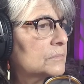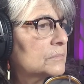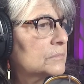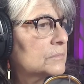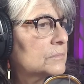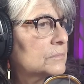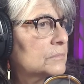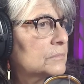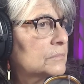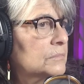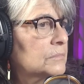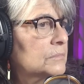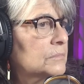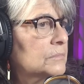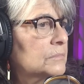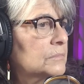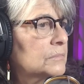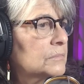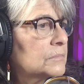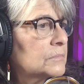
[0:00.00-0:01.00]

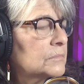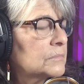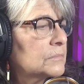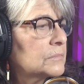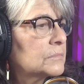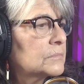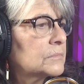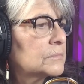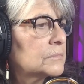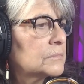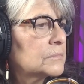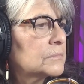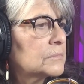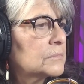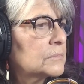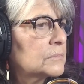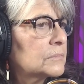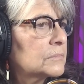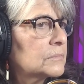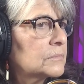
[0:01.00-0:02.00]

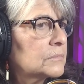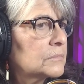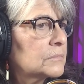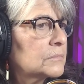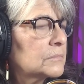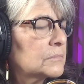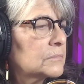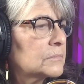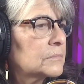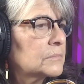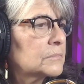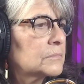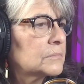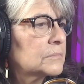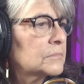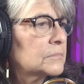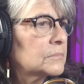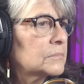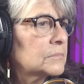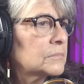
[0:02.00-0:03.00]

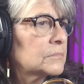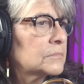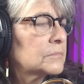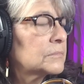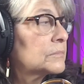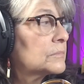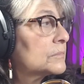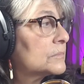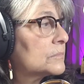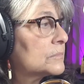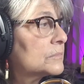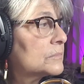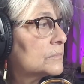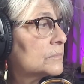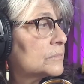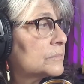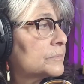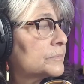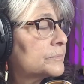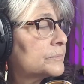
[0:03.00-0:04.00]

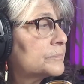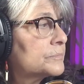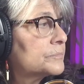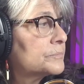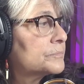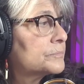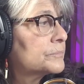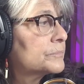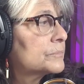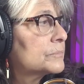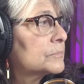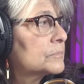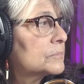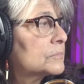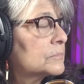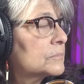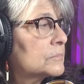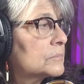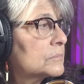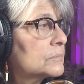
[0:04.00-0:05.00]

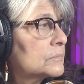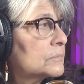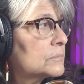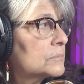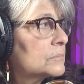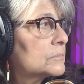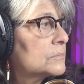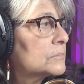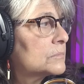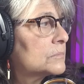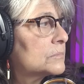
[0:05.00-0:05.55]
[no speech]